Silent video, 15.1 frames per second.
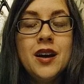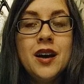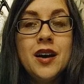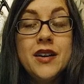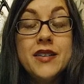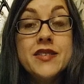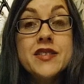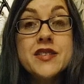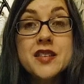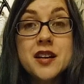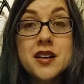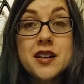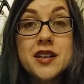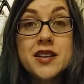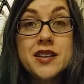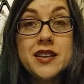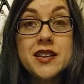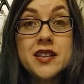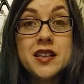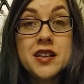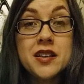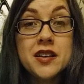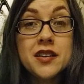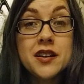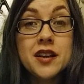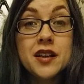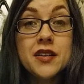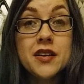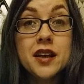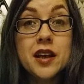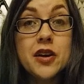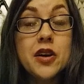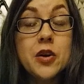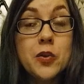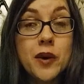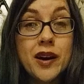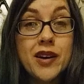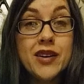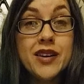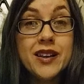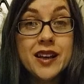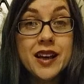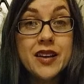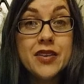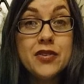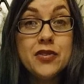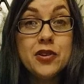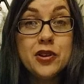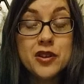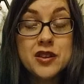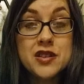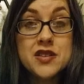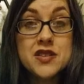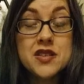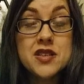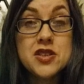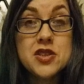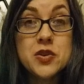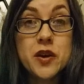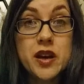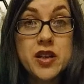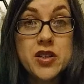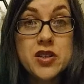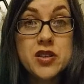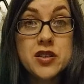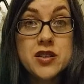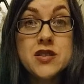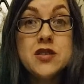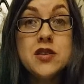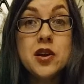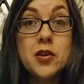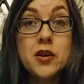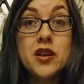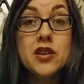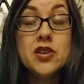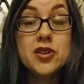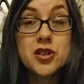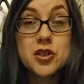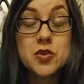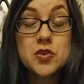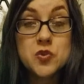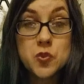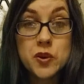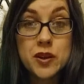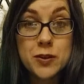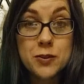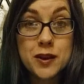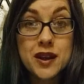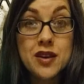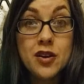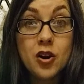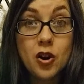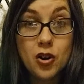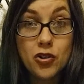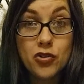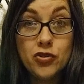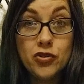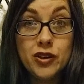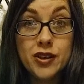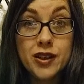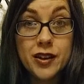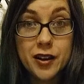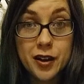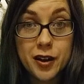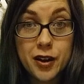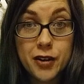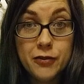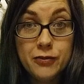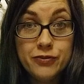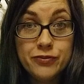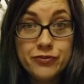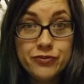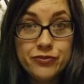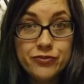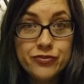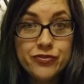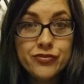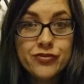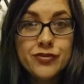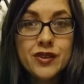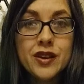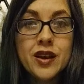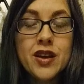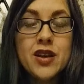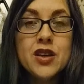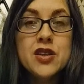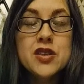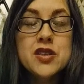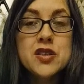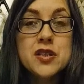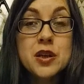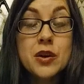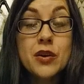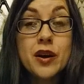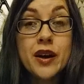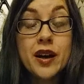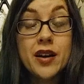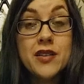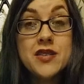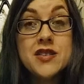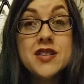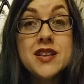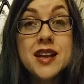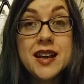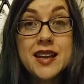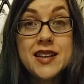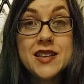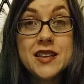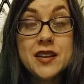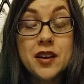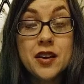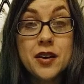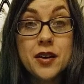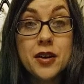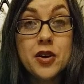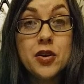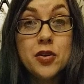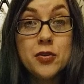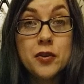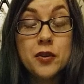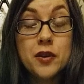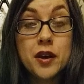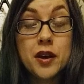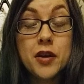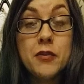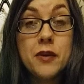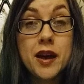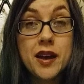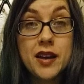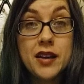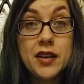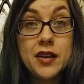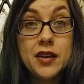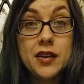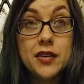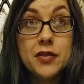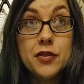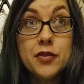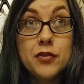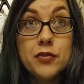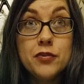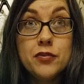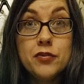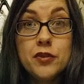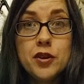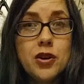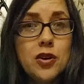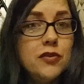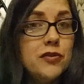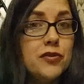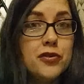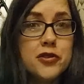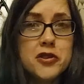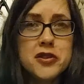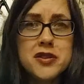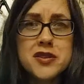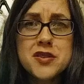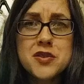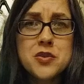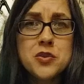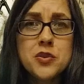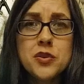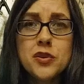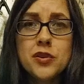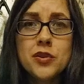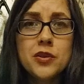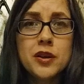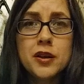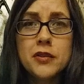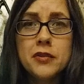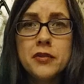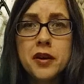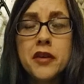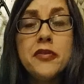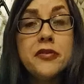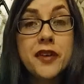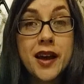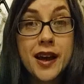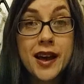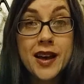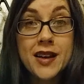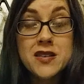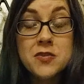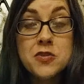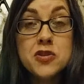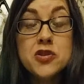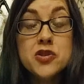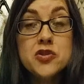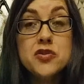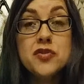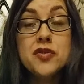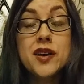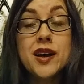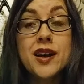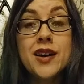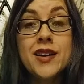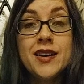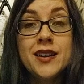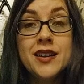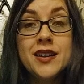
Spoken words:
I decided that the only way I could get through this situation is knowing that she was with me and honouring her. So I asked a lady that I met in a conference or a fair, spiritual fair,